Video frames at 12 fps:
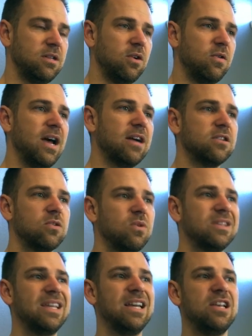They don't act on
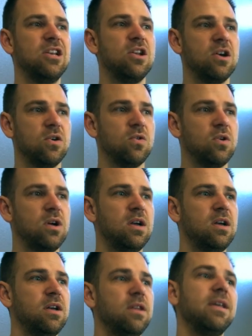what they know.
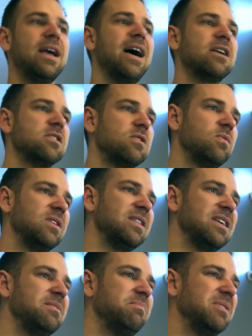They act on what
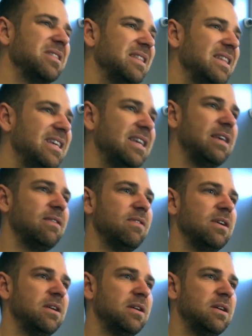they believe
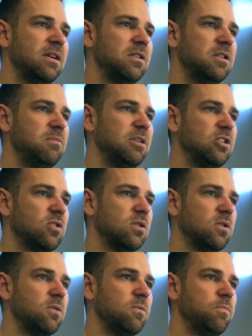to be true.